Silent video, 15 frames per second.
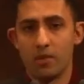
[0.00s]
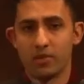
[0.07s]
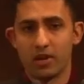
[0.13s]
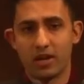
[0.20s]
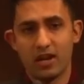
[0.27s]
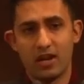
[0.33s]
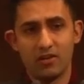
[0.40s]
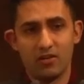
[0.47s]
I'm
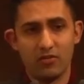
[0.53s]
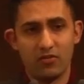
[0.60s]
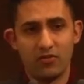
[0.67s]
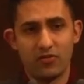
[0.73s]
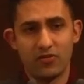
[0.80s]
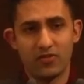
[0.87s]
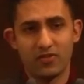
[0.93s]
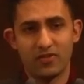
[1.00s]
going to kind
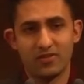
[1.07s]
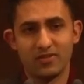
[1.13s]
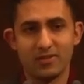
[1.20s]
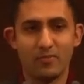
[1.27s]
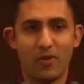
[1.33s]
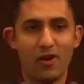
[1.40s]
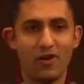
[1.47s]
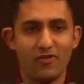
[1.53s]
of
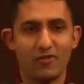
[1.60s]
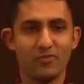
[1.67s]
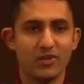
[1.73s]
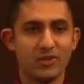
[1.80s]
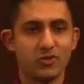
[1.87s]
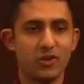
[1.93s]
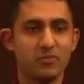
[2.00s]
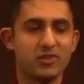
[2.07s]
depart from
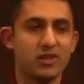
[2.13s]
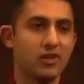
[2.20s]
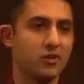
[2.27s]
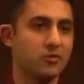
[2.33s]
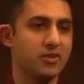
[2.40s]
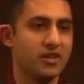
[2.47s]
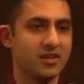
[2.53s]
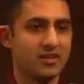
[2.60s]
the script a
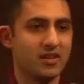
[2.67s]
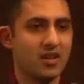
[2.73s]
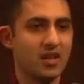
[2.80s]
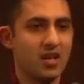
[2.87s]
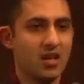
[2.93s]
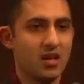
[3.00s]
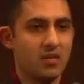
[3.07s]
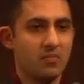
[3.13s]
little bit,
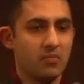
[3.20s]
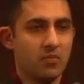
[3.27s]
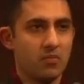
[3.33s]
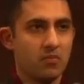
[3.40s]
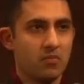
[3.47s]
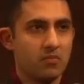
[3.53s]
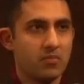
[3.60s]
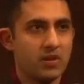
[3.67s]

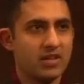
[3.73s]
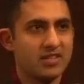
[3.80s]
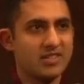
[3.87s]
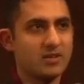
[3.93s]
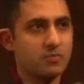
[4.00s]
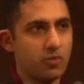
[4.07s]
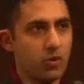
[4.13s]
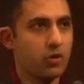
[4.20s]
because
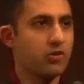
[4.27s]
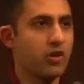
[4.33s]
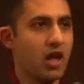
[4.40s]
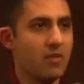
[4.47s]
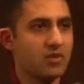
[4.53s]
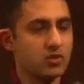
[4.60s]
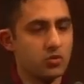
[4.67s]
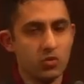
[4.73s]
this
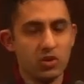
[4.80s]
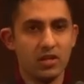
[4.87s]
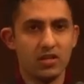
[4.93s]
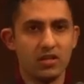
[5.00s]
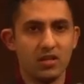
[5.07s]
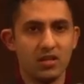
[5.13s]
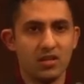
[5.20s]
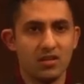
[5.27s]
program is
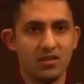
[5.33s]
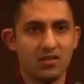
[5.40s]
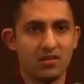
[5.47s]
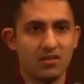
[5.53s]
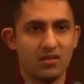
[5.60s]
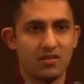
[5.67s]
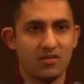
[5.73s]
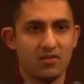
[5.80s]
really,
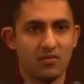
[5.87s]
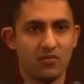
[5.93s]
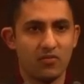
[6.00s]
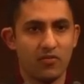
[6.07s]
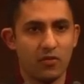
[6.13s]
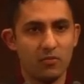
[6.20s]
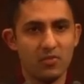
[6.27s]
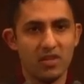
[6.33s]

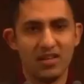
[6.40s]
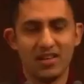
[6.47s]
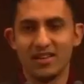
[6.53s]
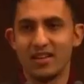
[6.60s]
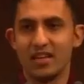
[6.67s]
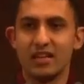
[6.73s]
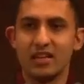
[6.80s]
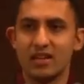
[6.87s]
for me,
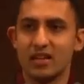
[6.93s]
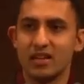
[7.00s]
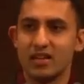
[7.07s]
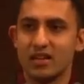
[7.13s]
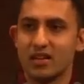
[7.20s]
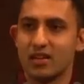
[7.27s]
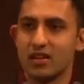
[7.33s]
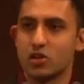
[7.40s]

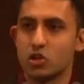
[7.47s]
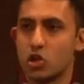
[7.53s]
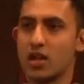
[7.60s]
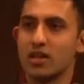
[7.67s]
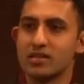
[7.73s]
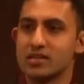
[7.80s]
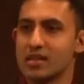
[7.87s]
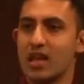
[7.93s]
it
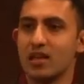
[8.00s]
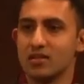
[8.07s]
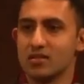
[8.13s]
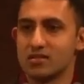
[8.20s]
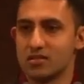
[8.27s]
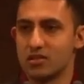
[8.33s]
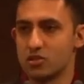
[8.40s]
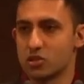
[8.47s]

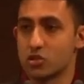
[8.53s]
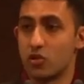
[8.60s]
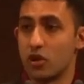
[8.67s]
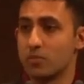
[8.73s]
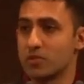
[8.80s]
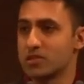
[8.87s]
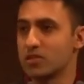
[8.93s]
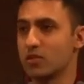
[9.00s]
transcends the
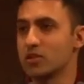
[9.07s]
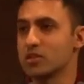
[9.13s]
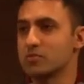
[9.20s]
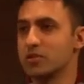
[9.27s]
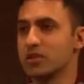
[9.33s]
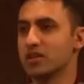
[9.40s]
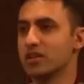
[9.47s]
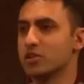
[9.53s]
script, so to
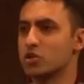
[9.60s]
speak.